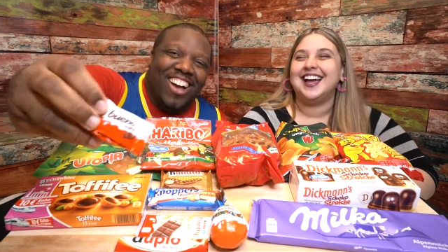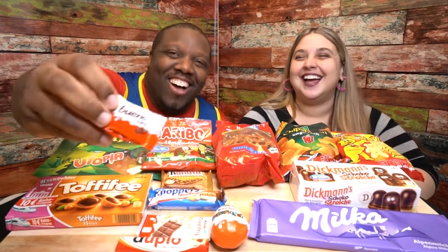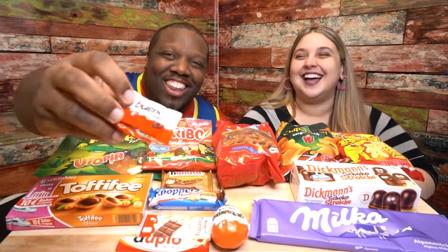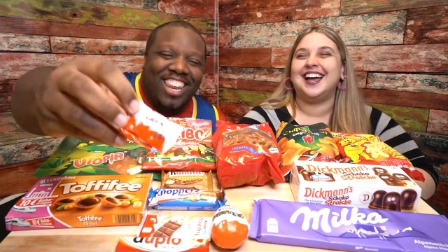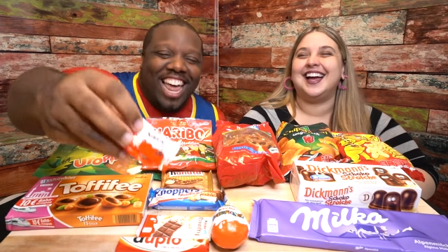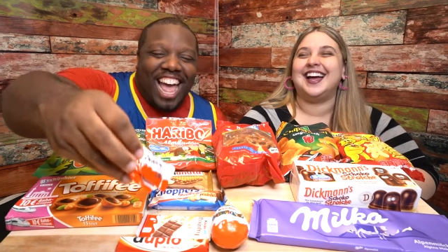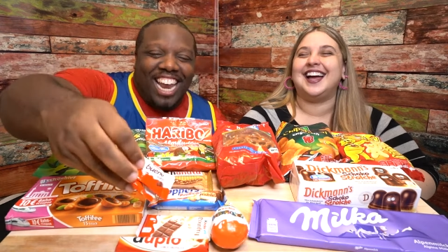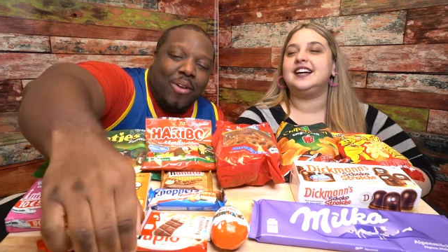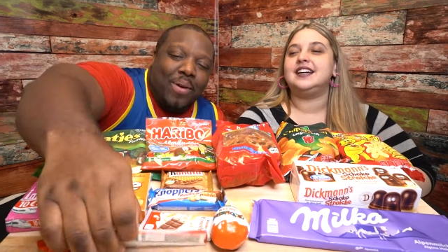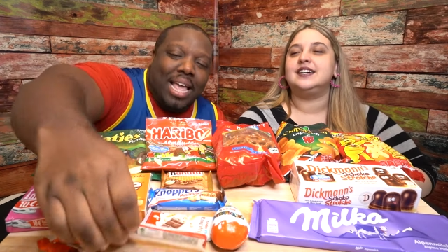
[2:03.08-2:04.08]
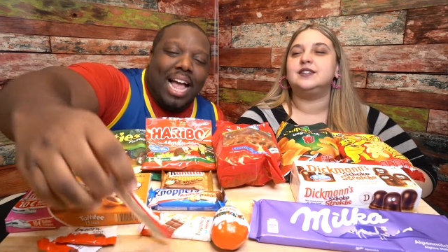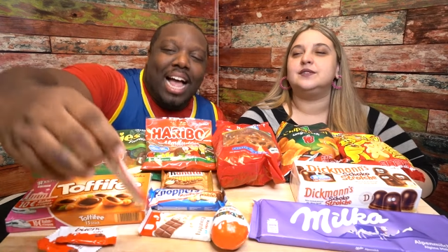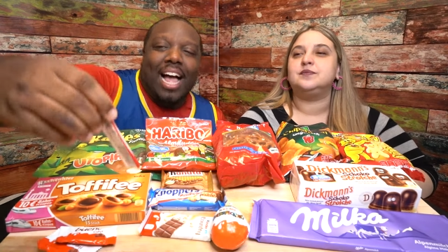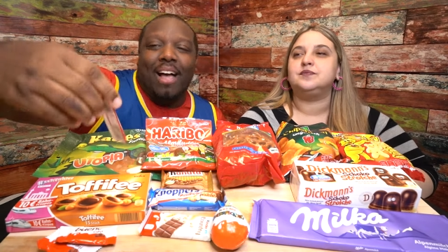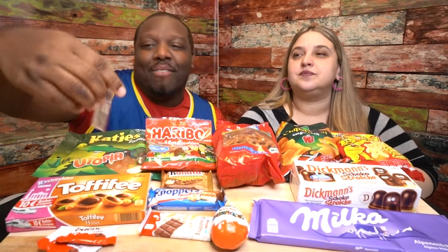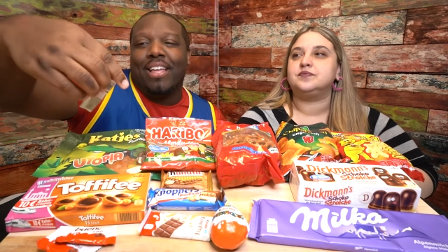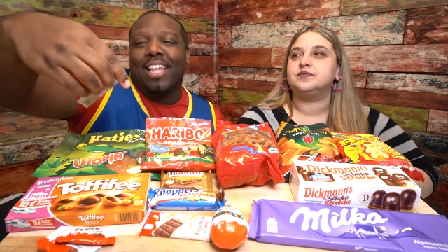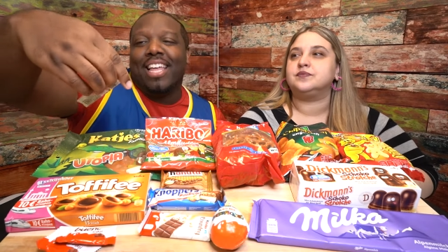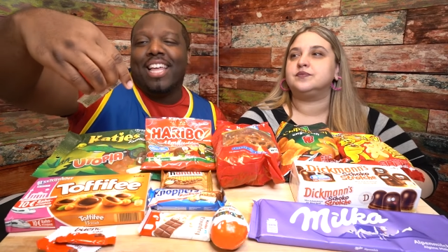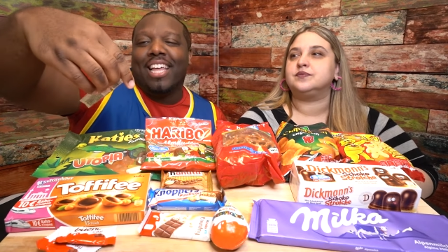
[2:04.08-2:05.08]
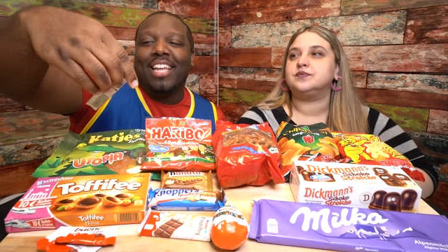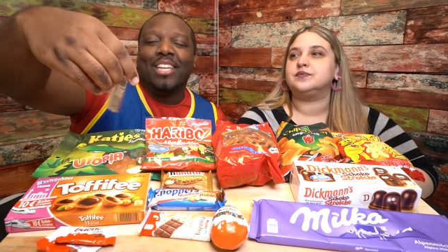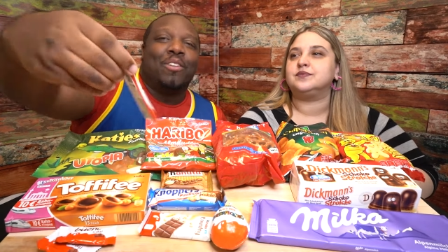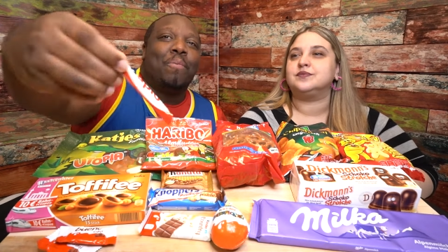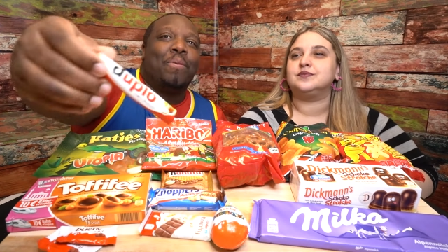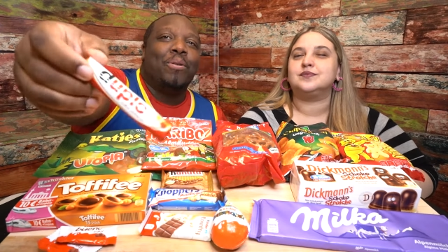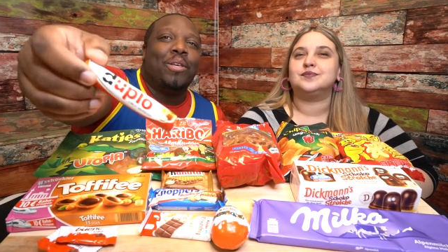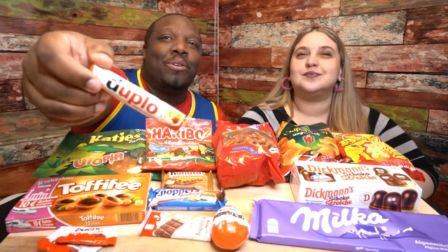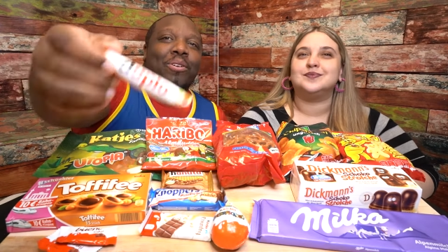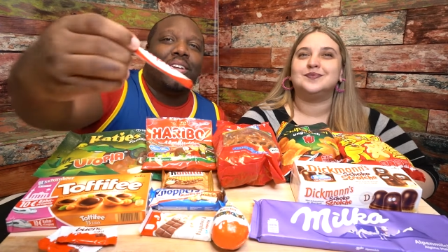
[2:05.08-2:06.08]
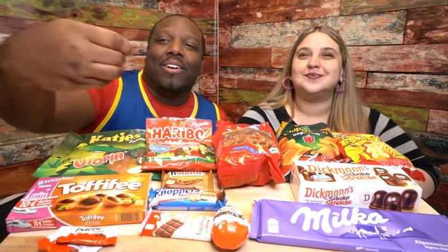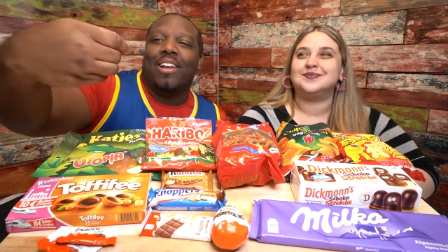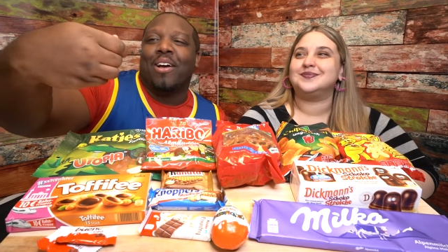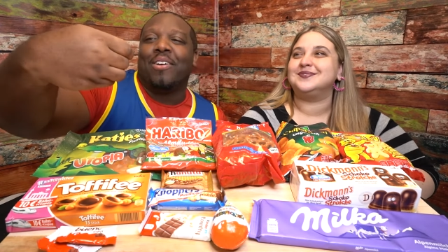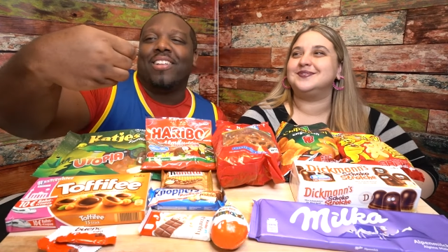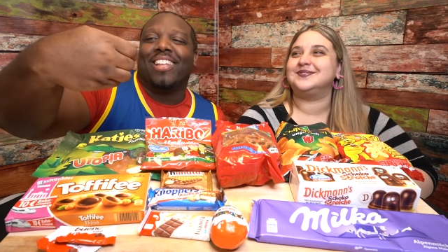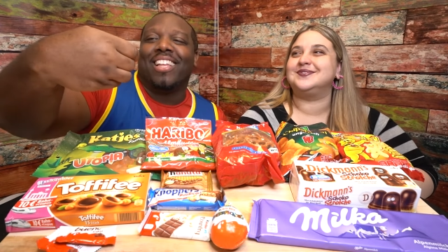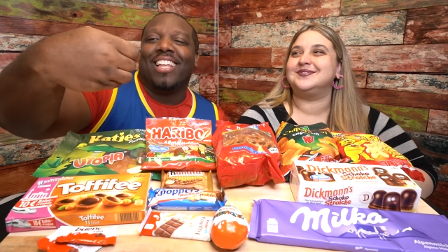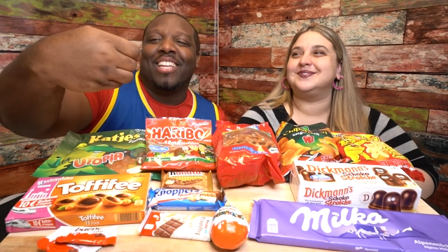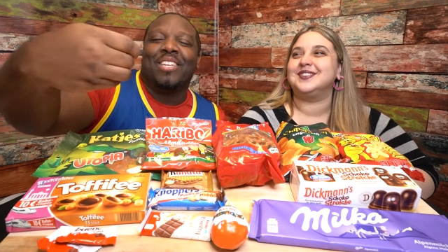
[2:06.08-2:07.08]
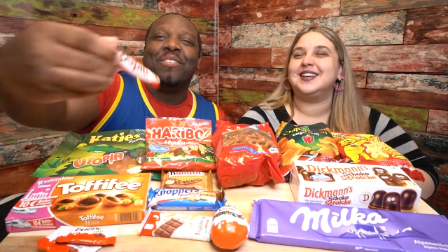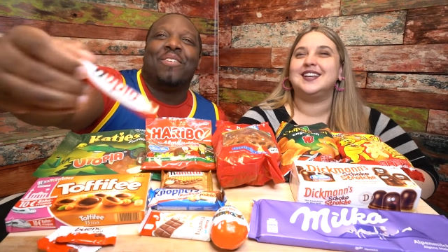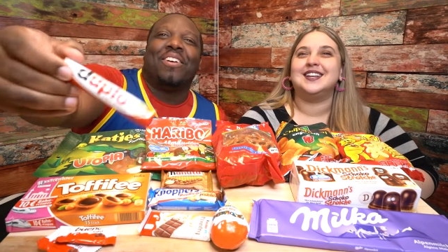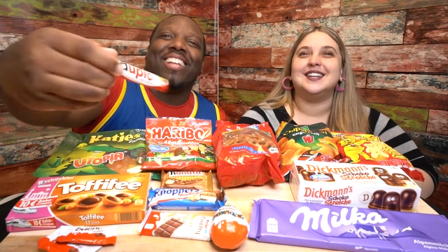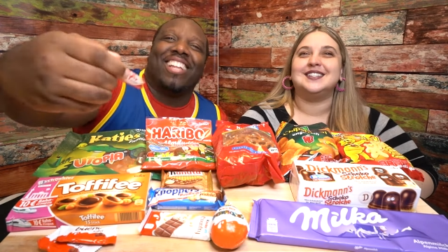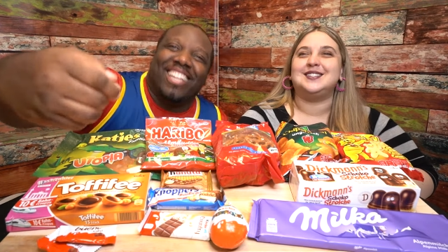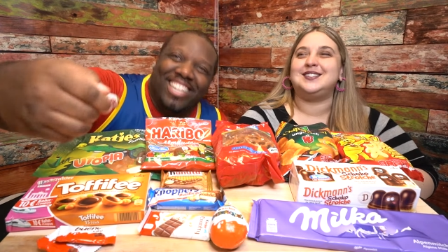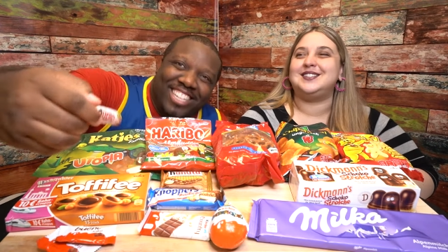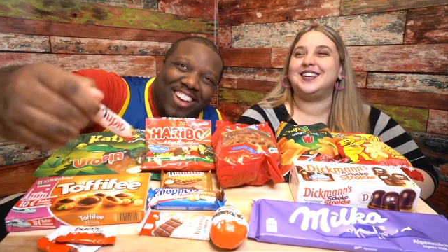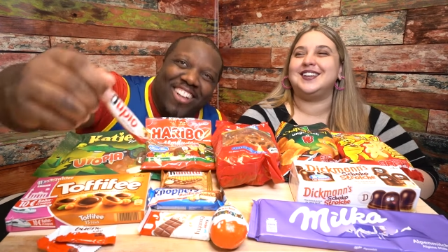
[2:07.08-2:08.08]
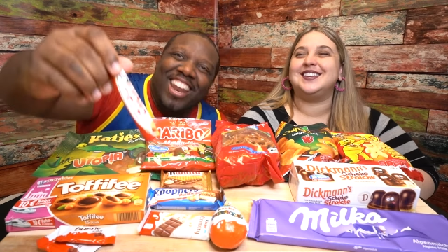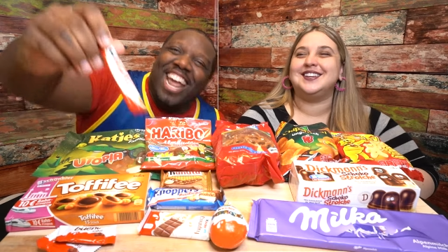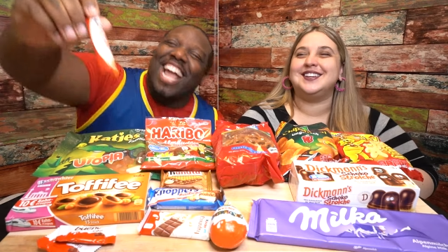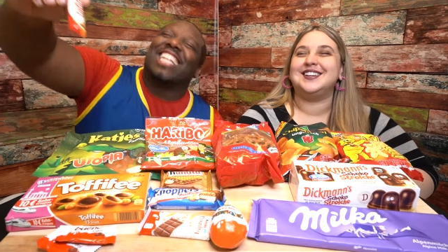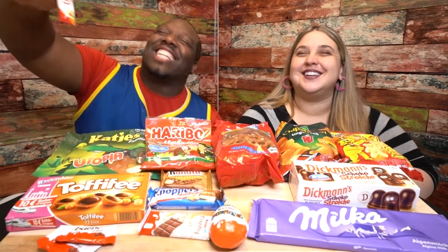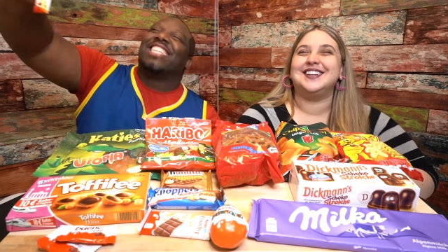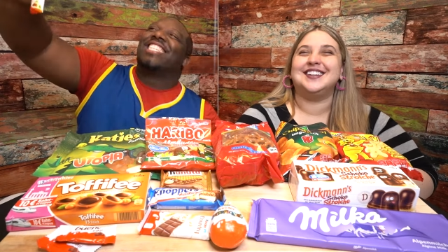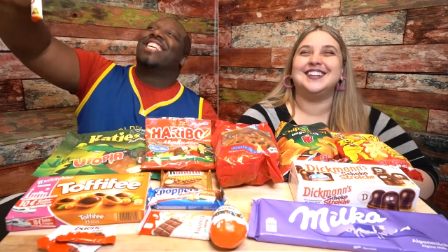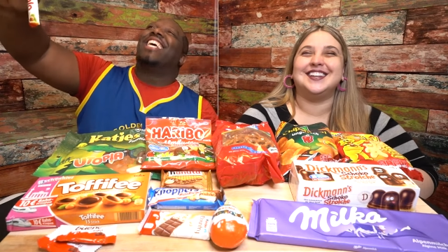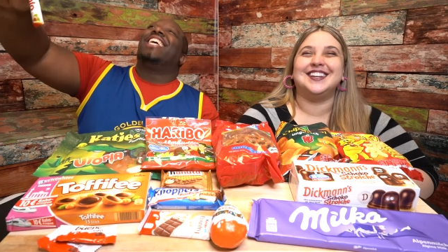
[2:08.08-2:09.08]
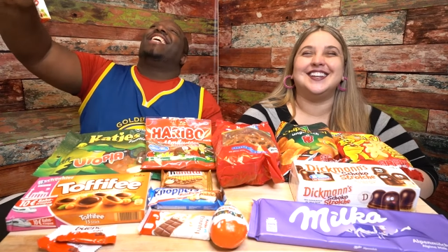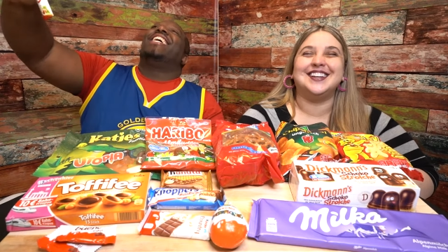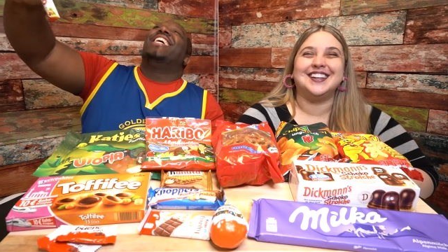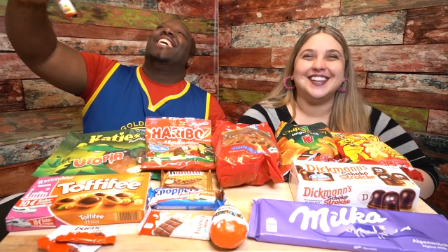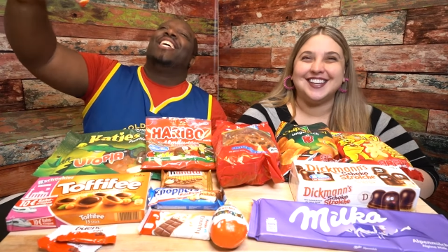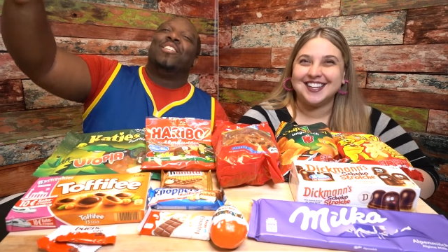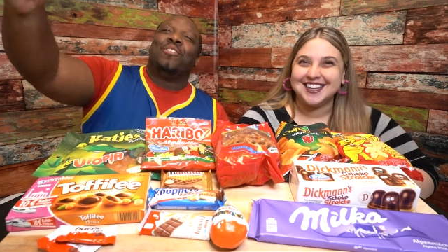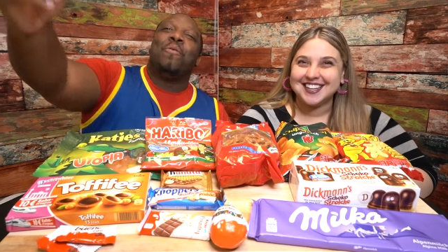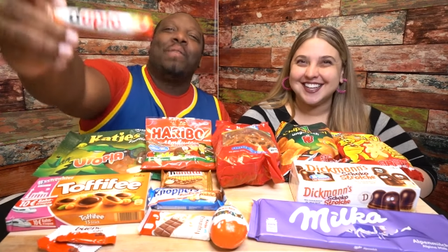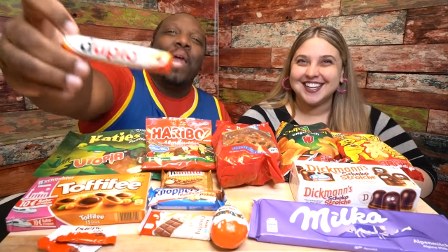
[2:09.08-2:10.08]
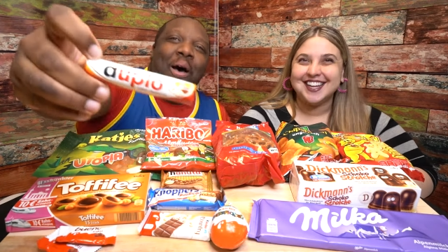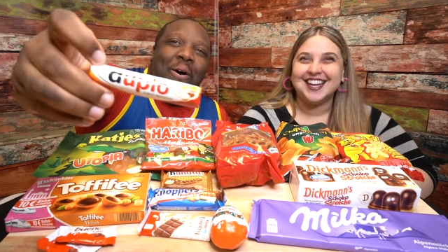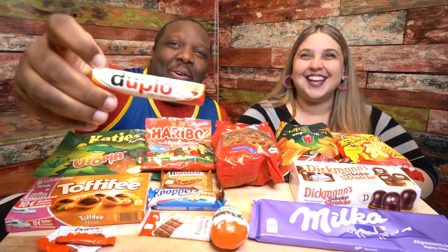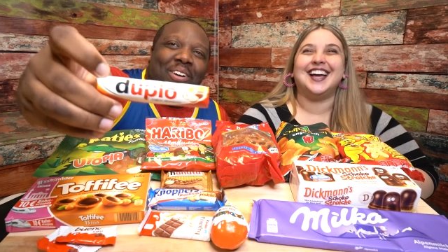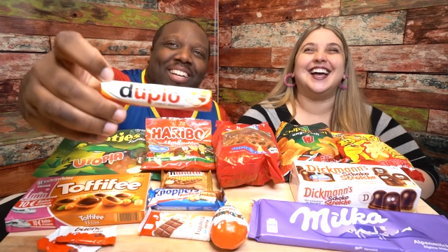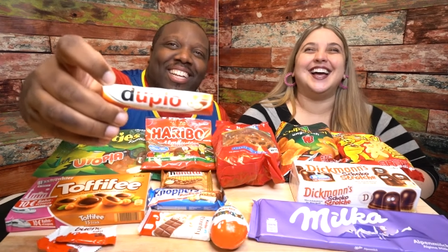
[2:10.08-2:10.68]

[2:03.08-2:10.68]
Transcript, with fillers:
Speaker 1: all of that. We have Dupulu. Oh no. Oh, I got this. Duplo.